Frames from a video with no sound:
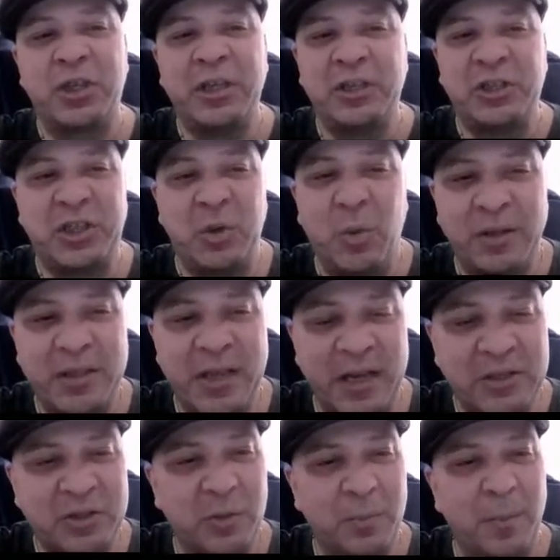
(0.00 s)
she went the
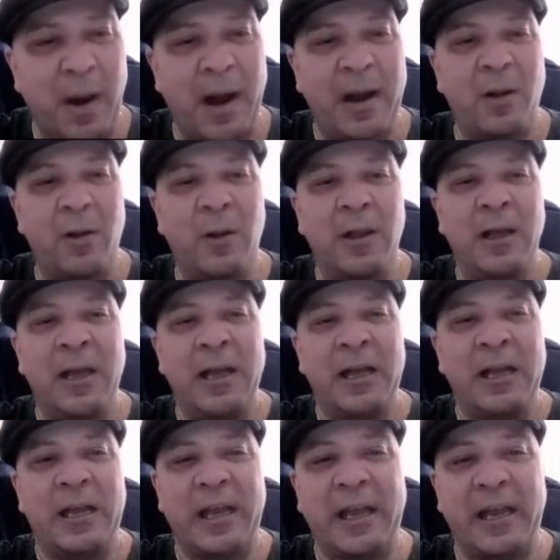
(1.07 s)
extra mile,
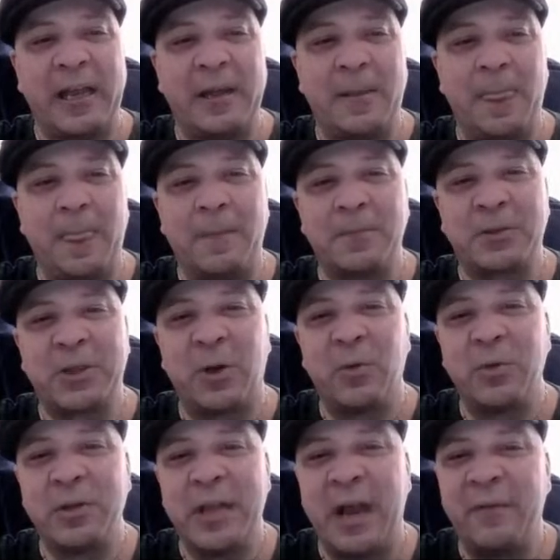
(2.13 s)
and
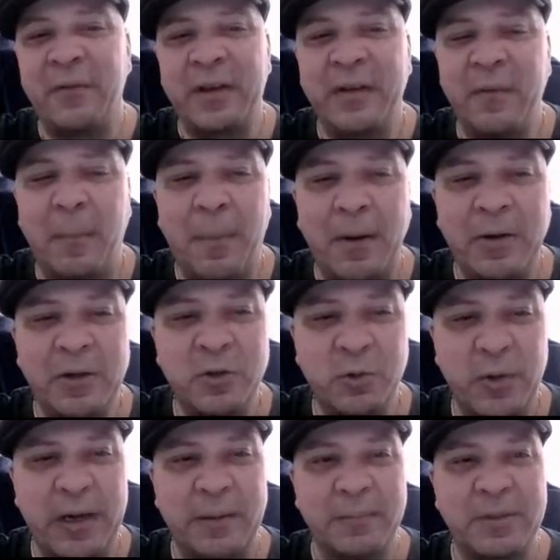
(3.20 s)
so never give up on your
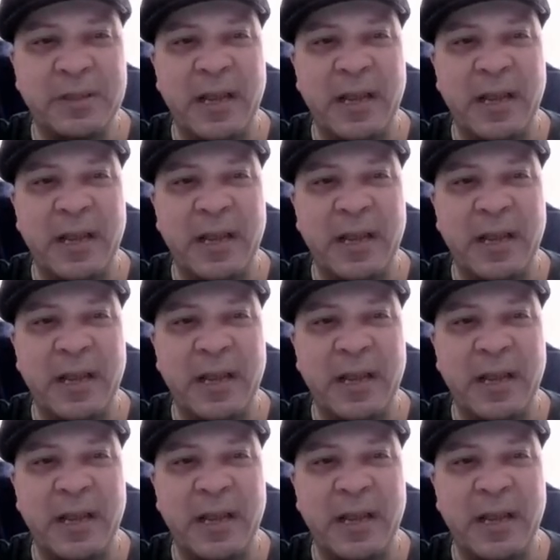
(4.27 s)
dreams.